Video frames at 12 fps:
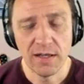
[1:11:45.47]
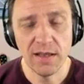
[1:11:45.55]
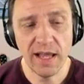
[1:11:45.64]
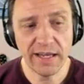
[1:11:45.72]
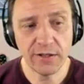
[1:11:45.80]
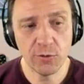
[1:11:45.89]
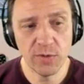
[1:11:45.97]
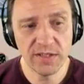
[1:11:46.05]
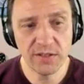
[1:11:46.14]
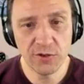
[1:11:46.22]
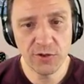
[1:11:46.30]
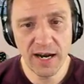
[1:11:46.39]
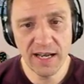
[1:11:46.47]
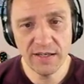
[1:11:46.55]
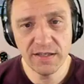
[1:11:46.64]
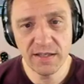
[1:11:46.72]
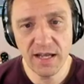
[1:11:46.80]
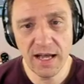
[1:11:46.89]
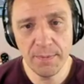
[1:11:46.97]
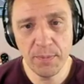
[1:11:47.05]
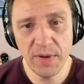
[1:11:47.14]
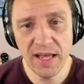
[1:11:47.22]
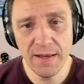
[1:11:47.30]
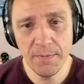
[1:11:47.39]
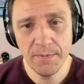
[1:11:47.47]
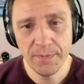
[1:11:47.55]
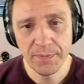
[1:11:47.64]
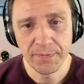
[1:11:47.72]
Electro Wizard trying to stop him.